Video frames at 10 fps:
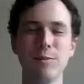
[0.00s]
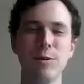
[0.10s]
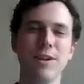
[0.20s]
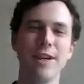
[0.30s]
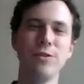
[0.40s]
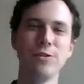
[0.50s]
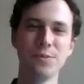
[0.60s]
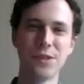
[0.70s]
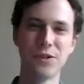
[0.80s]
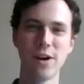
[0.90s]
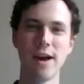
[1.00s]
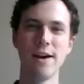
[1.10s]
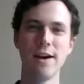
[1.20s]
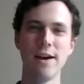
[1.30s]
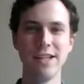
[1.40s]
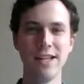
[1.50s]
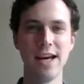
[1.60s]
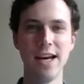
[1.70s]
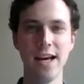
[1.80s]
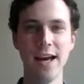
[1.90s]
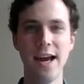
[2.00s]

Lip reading: Simone. Thank you so much for having me today.